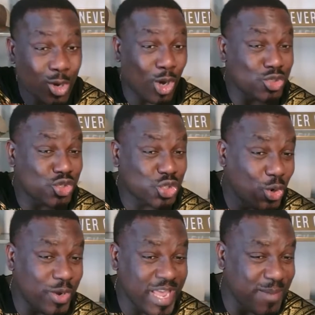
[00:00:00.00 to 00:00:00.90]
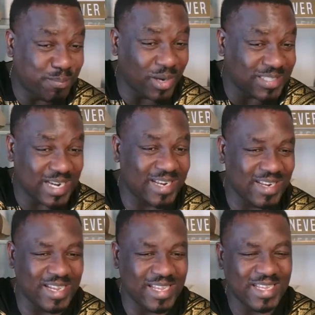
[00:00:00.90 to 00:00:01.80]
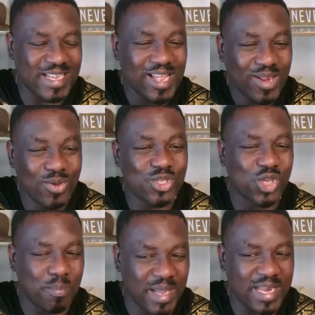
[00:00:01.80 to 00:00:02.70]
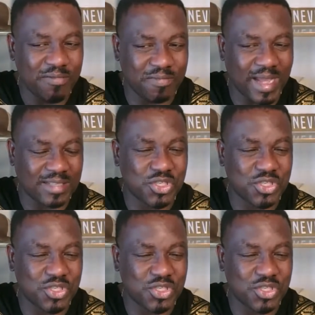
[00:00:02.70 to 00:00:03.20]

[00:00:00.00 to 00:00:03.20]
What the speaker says: also importantly lose your belly fat.